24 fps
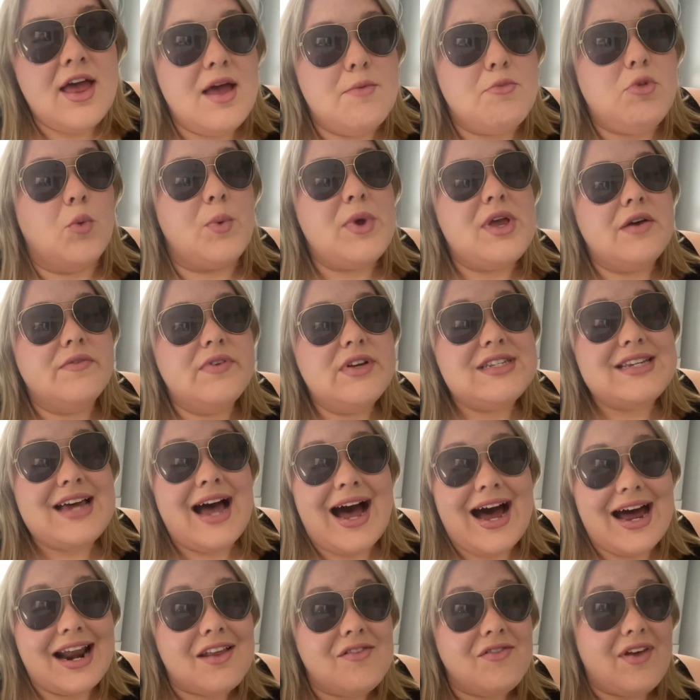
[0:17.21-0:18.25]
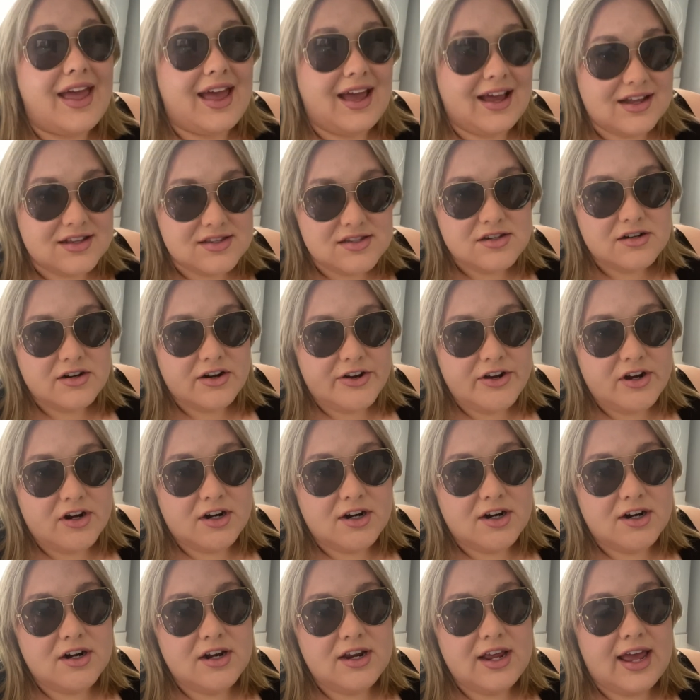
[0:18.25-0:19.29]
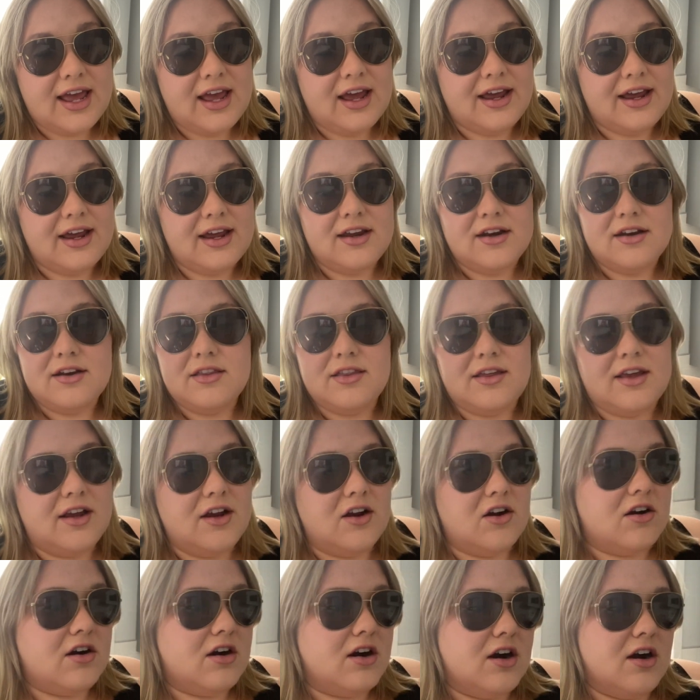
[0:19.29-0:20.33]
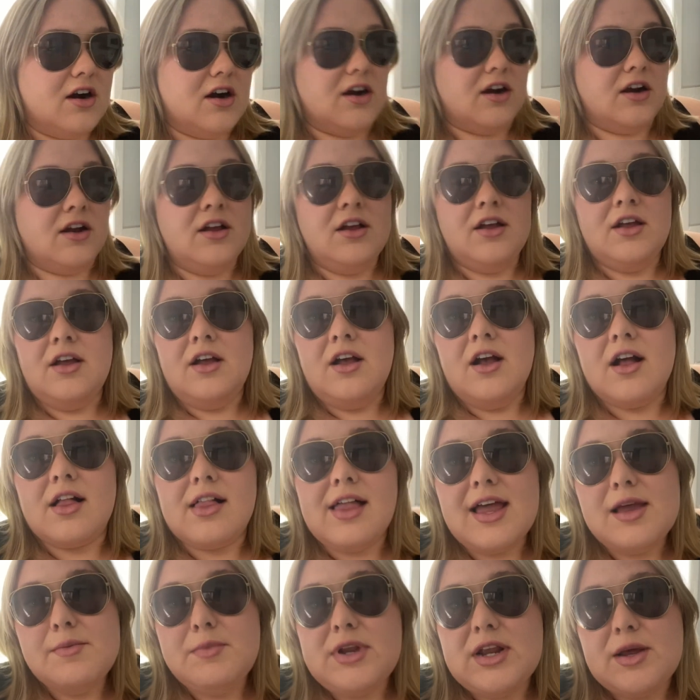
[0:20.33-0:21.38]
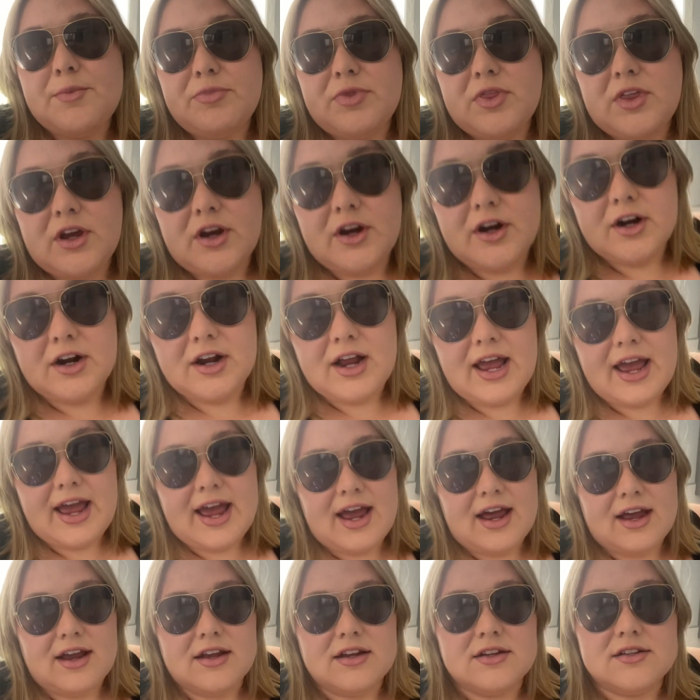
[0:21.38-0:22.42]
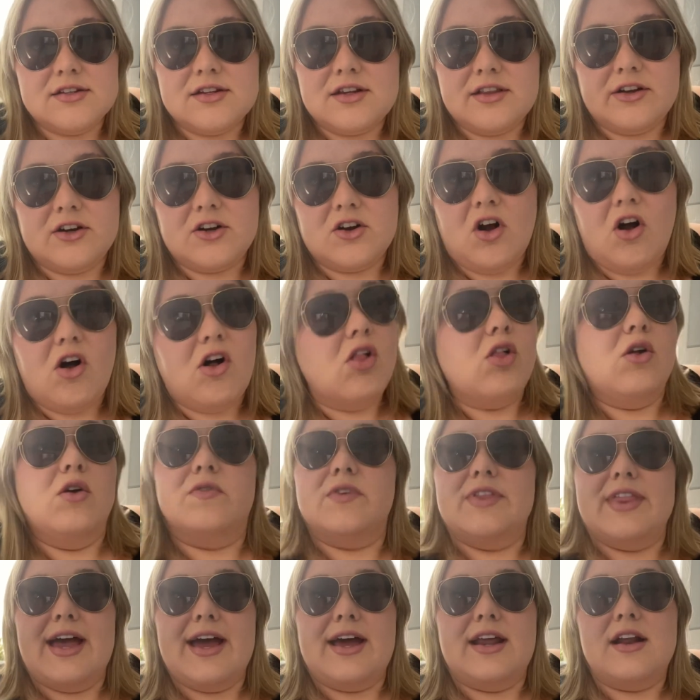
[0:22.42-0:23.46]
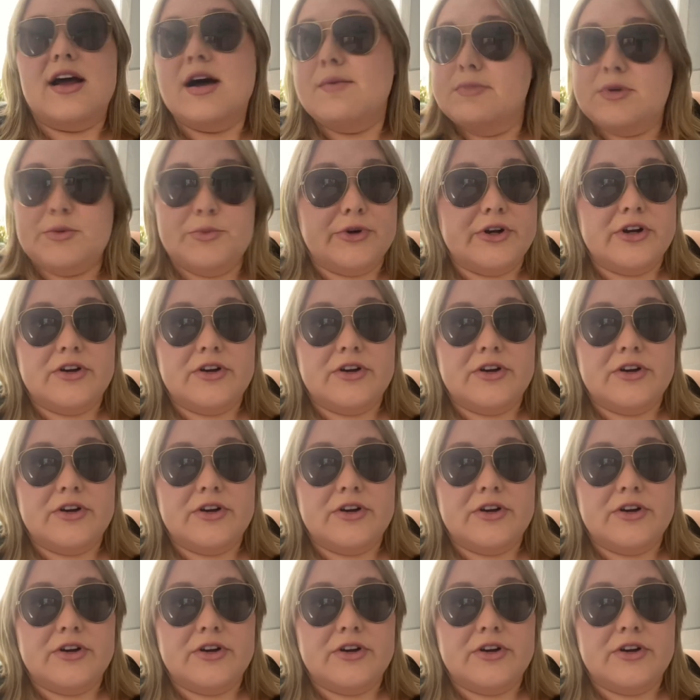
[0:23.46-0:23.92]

but we have a ton of ants in our yard and they are climbing up there and they're all over that hummingbird